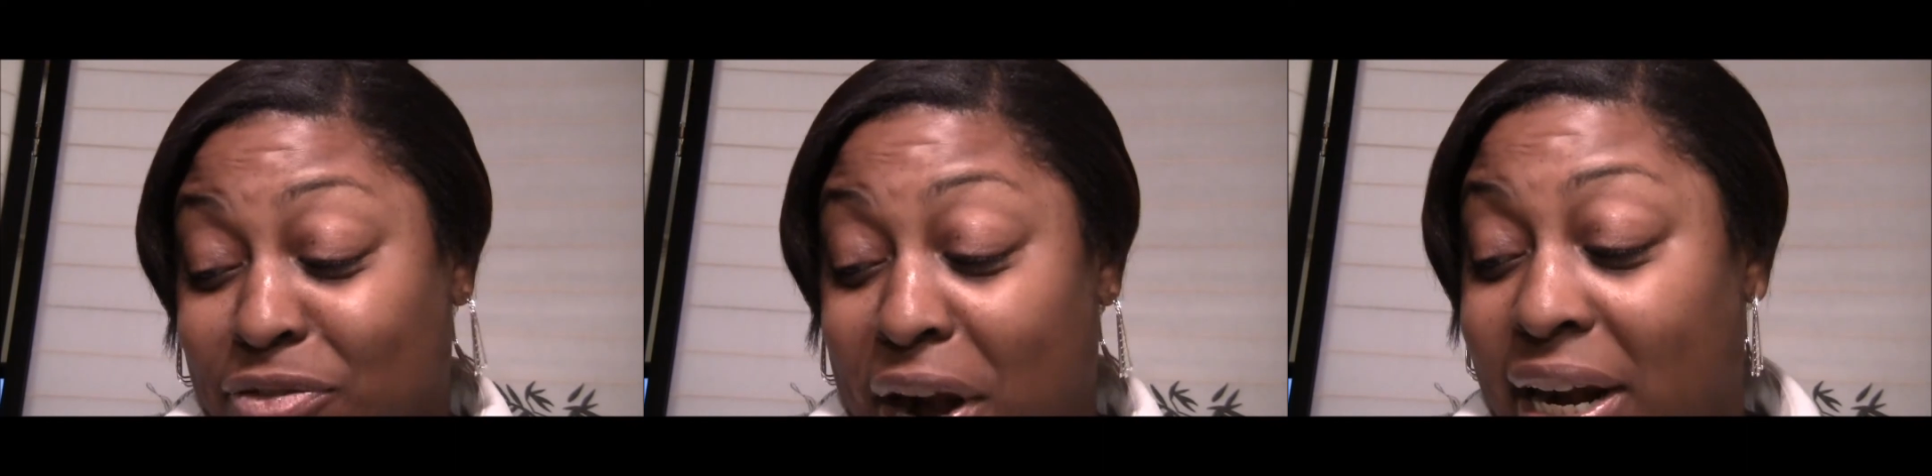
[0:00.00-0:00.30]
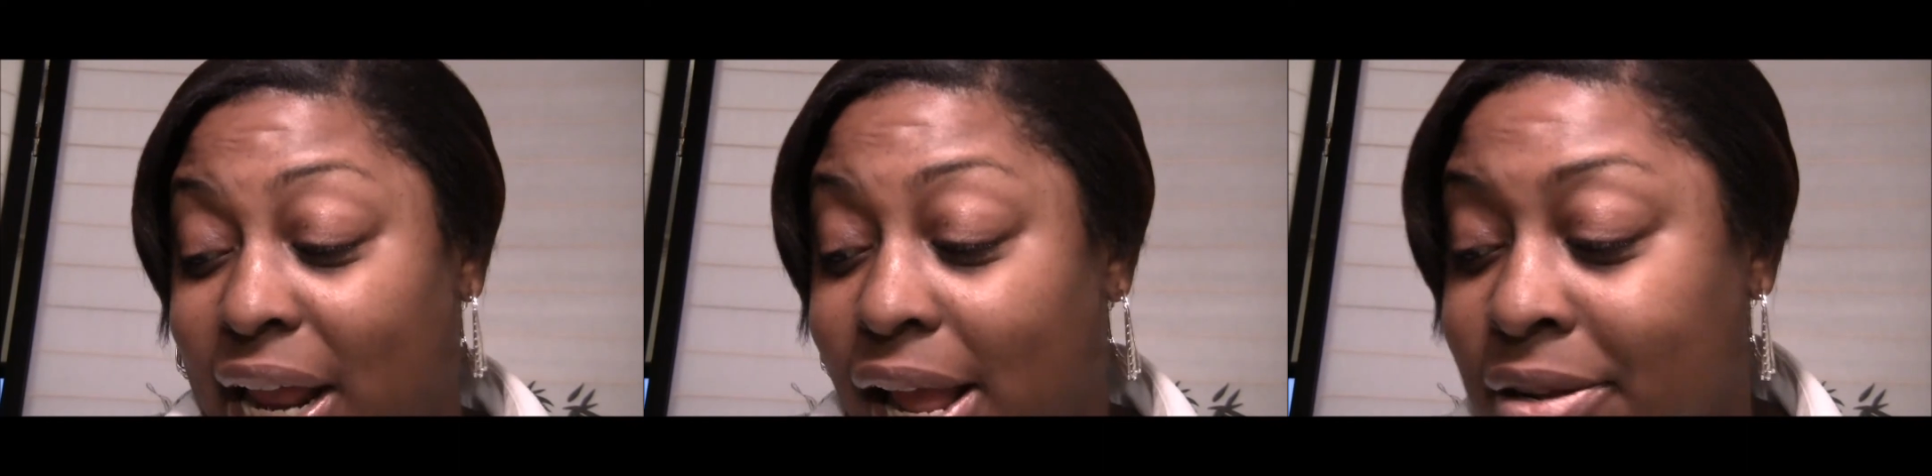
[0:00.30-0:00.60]
right
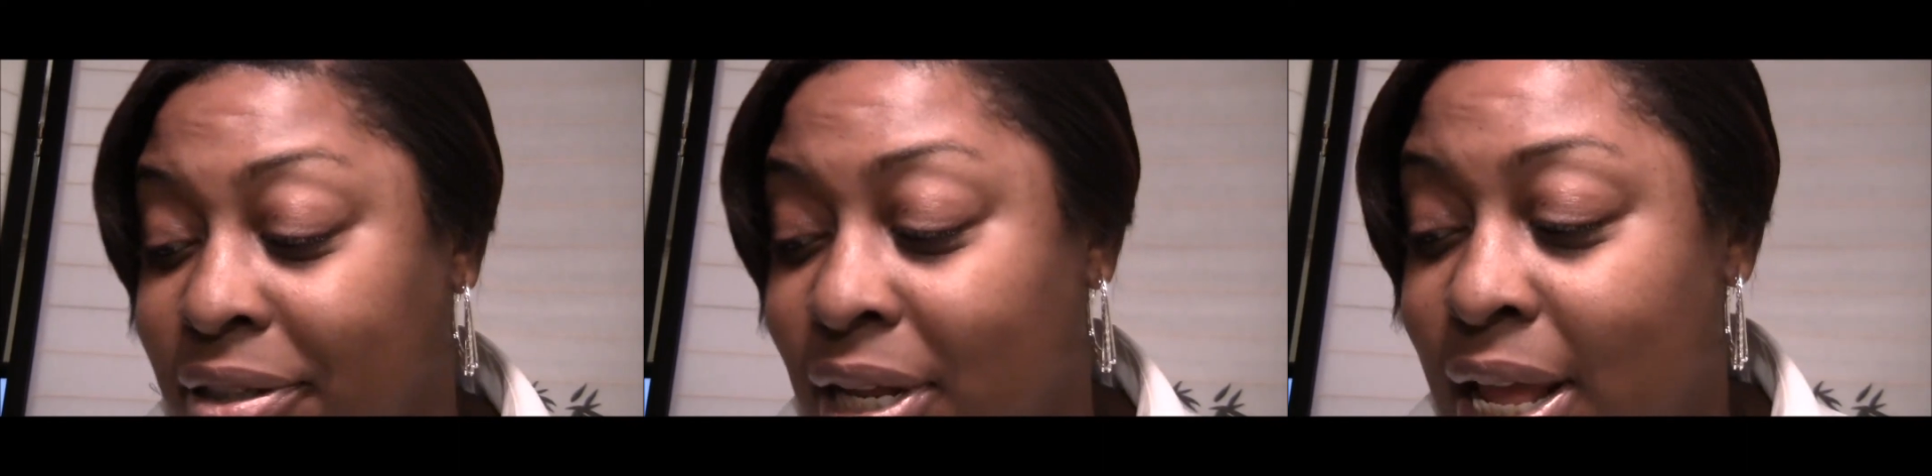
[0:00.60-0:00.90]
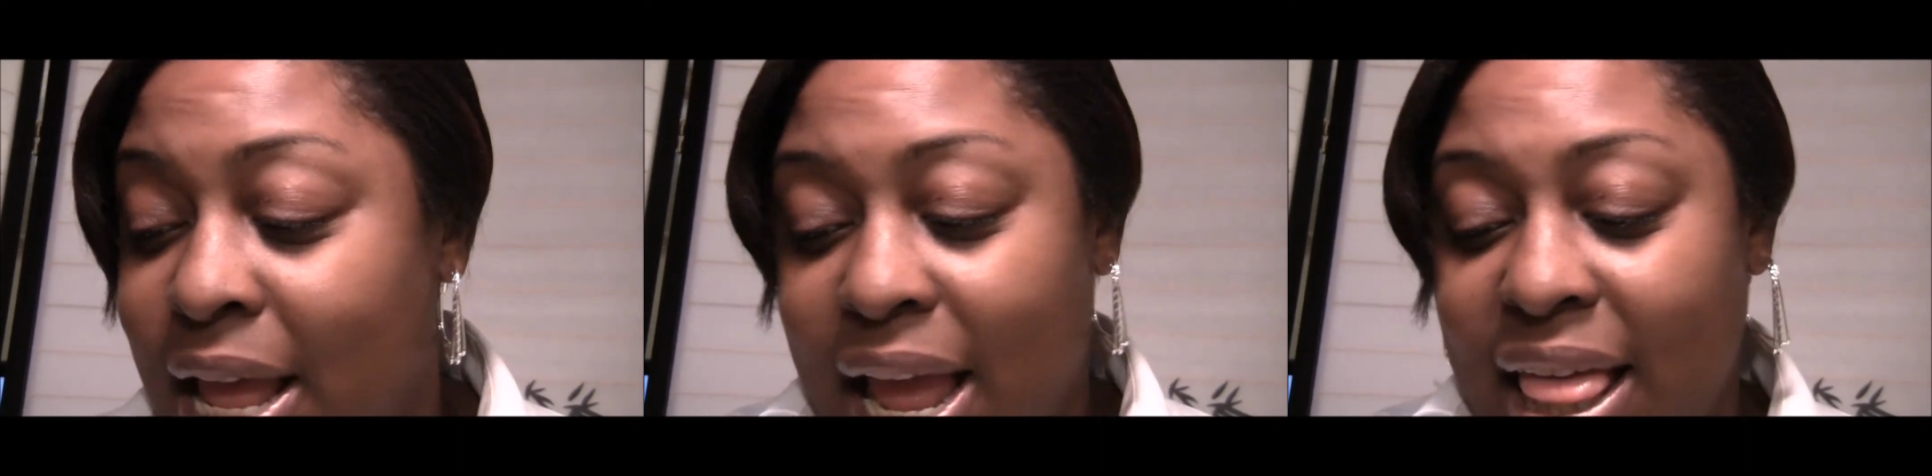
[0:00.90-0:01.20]
now.
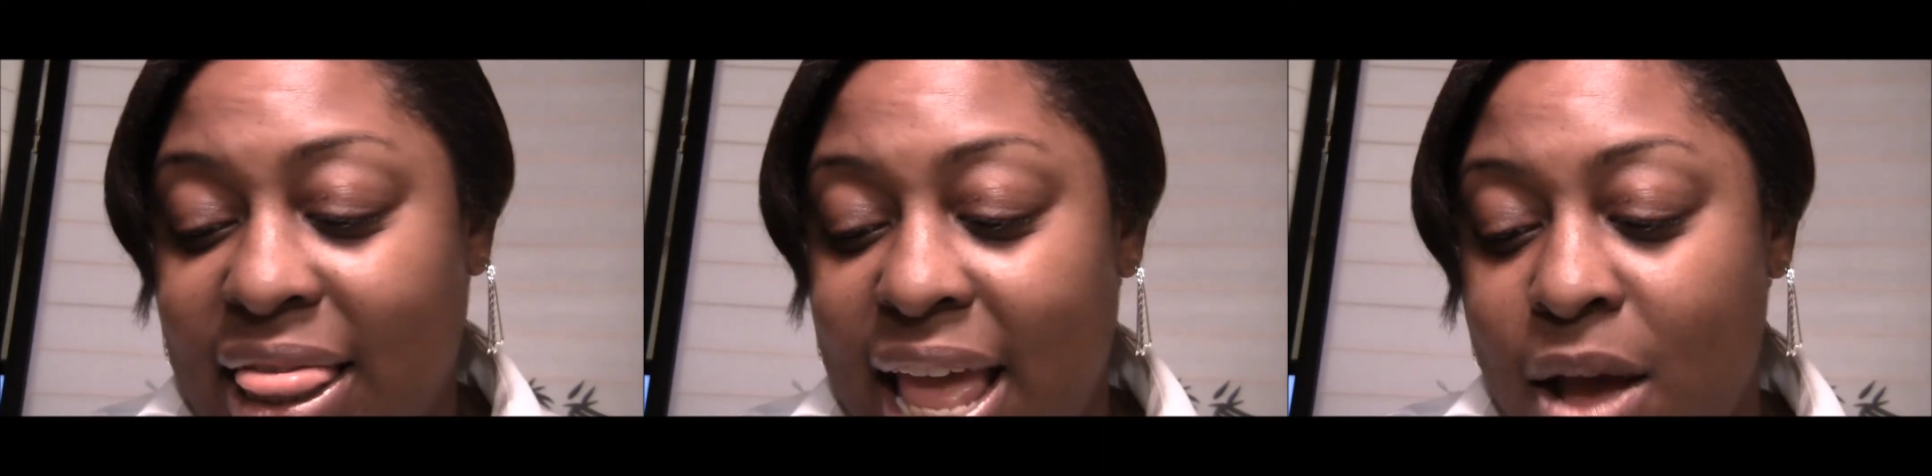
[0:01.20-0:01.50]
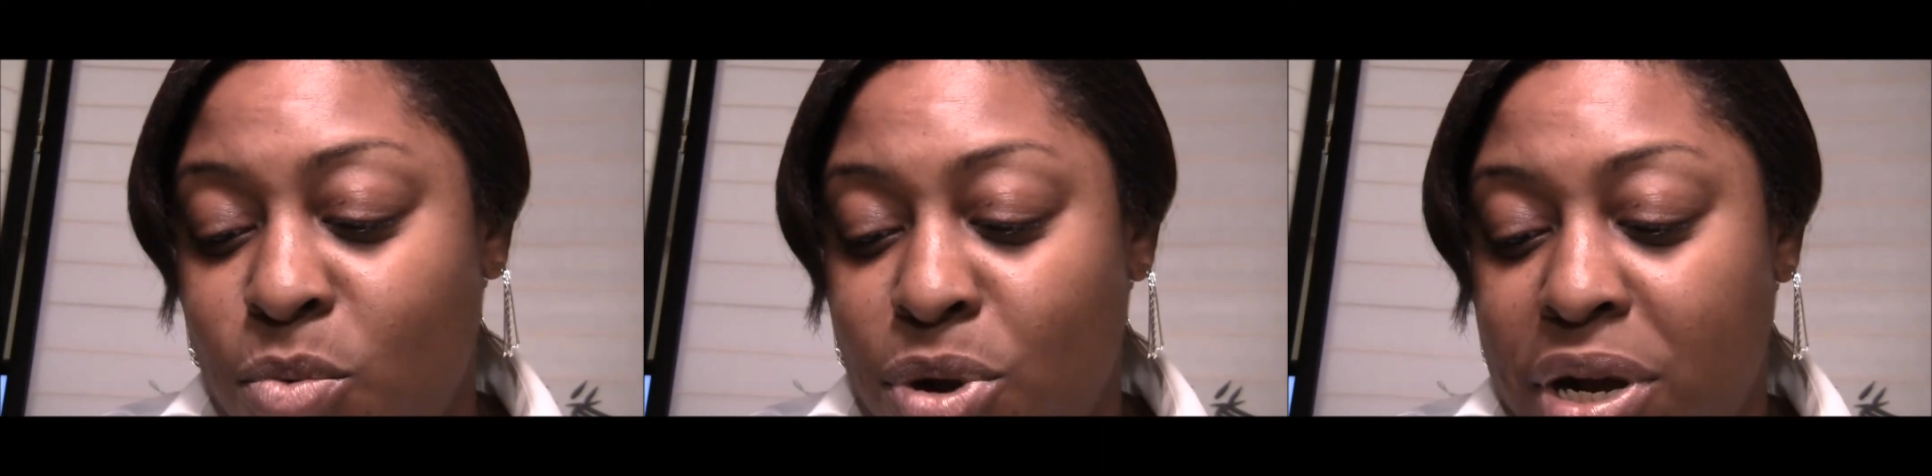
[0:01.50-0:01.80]
And
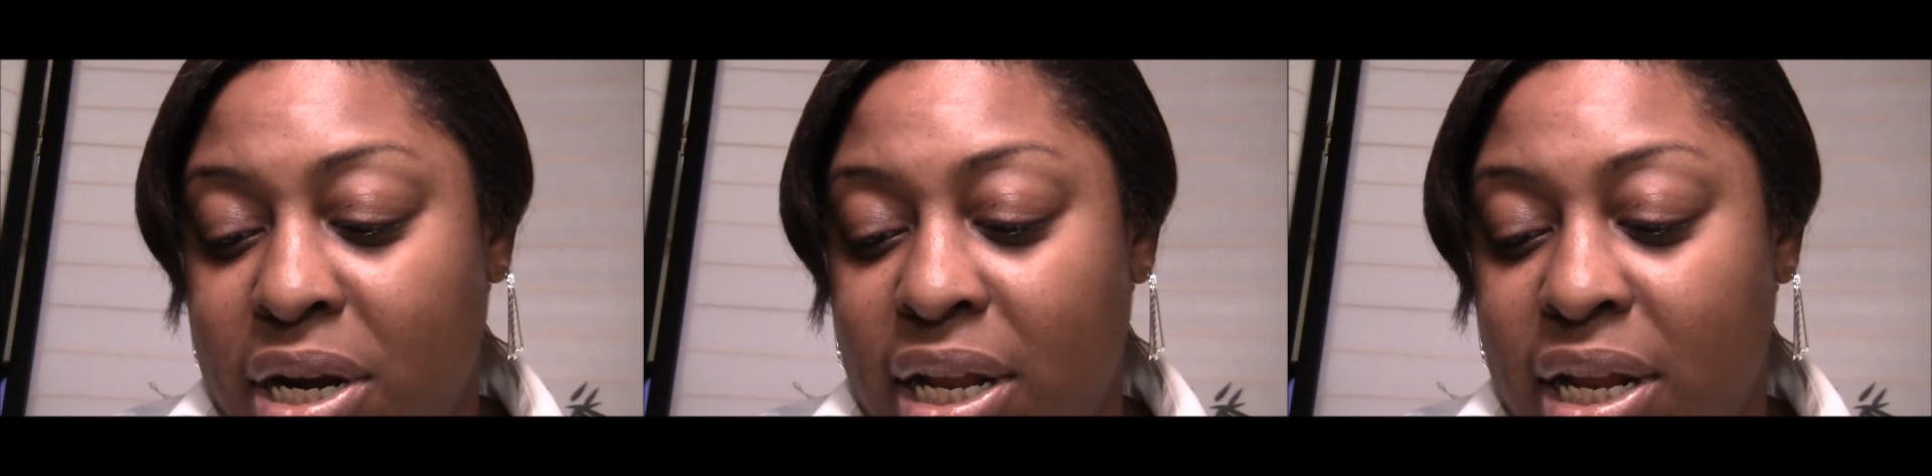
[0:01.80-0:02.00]
that one